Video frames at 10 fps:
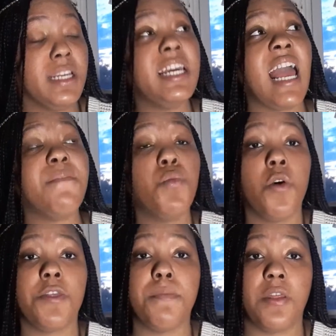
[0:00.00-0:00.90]
could have
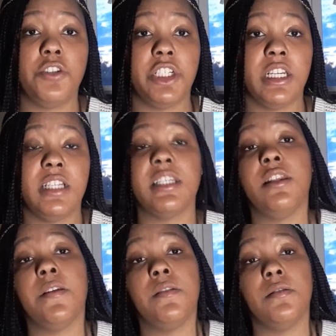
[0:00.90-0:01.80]
more of the mother genes
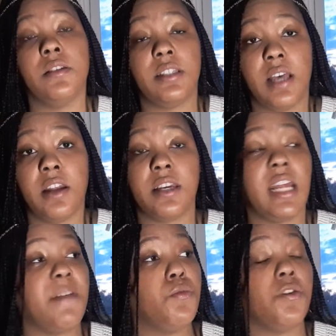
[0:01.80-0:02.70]
and the son could
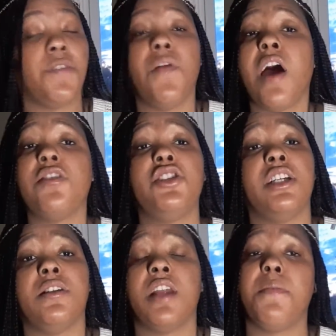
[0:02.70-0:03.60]
have more of the father
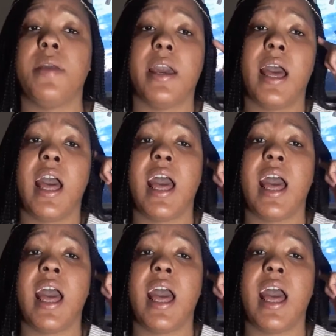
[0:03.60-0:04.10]
gene. And I'm like,